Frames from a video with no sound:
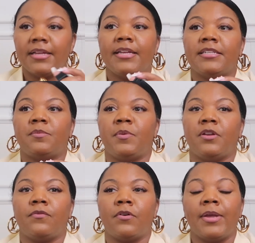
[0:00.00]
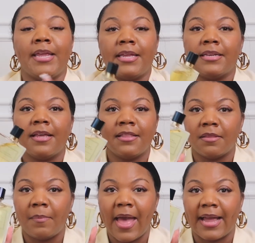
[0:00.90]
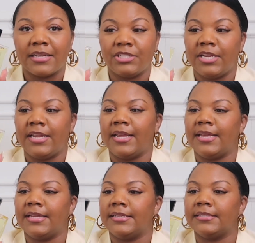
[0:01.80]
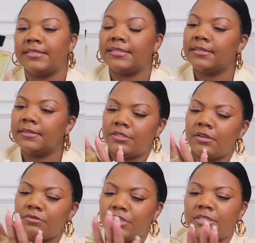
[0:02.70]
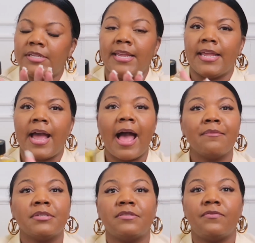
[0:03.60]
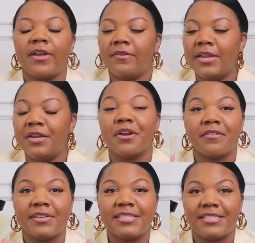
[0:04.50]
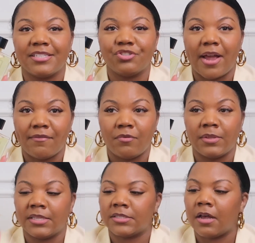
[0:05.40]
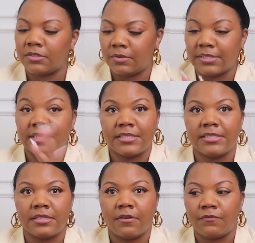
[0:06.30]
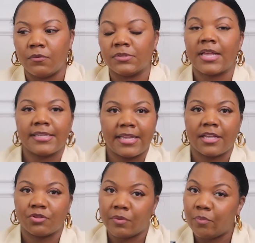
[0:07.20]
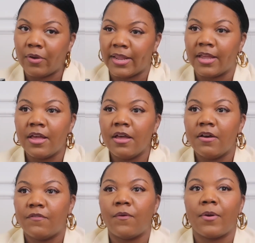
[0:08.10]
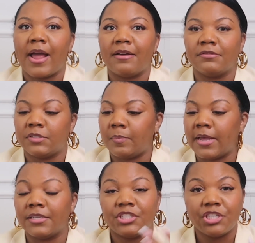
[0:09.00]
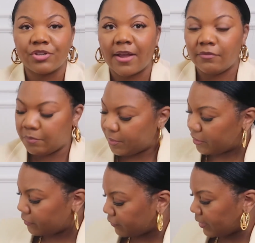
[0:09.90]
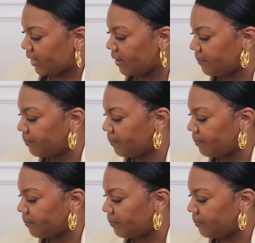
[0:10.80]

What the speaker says: It's beautiful, and the packaging is so sleek. I was very nervous to travel with this also because this is a full size, like a 3.4 ounce, but she traveled beautifully.